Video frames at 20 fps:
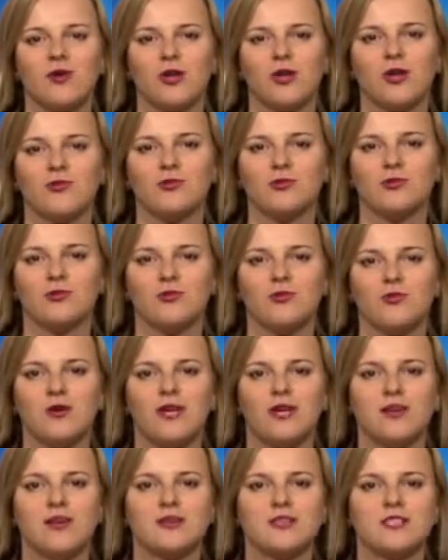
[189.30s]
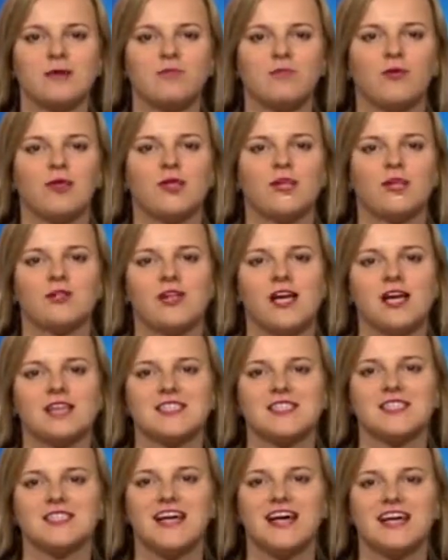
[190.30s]
NYPD attempted to
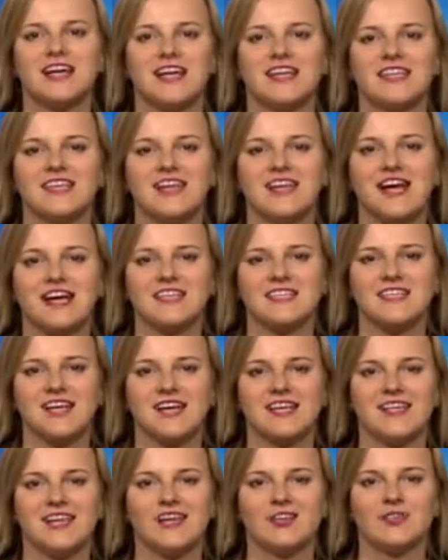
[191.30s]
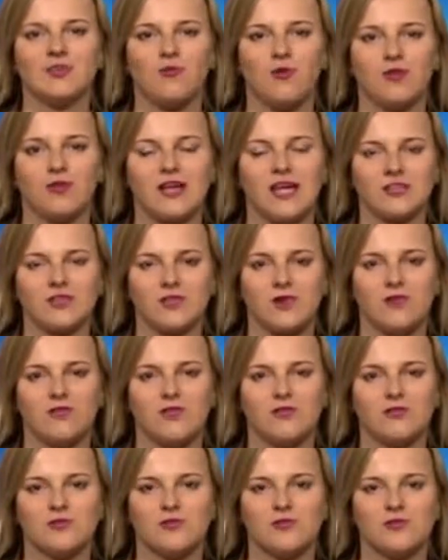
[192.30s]
dismiss the suit, arguing that no court
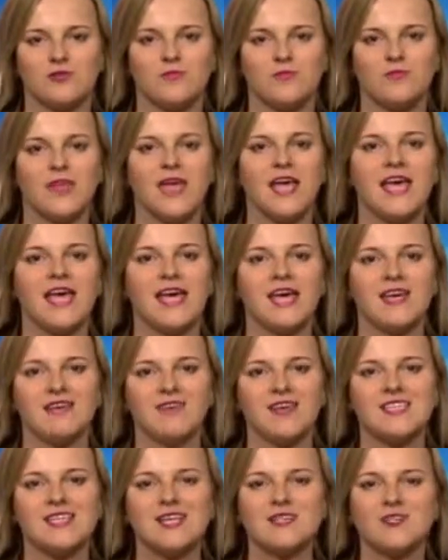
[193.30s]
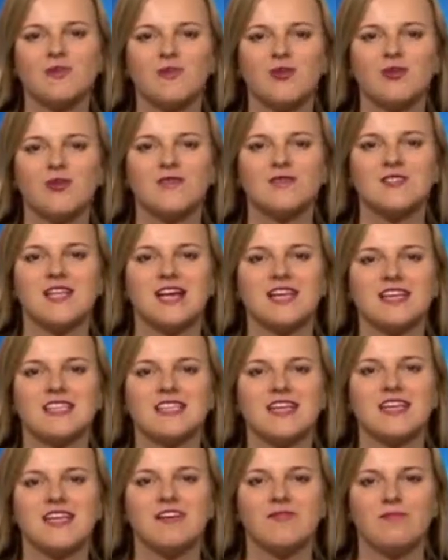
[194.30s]
had established that LRAD use could
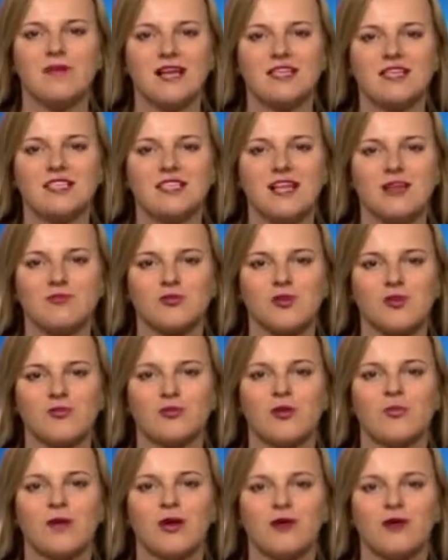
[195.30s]
be excessive force.